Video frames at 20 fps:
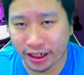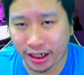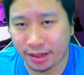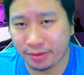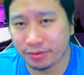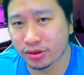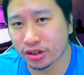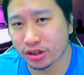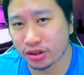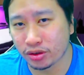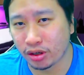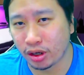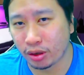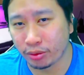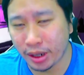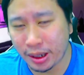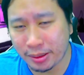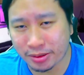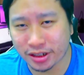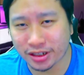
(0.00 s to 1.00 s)
comes into our
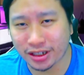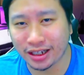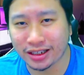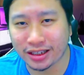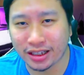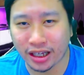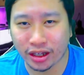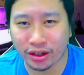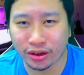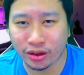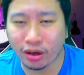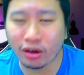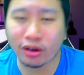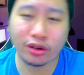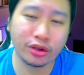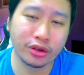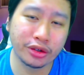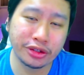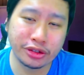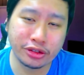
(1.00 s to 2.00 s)
website, they are
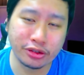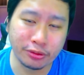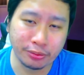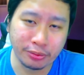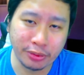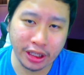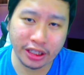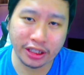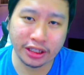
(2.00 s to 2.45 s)
not going to make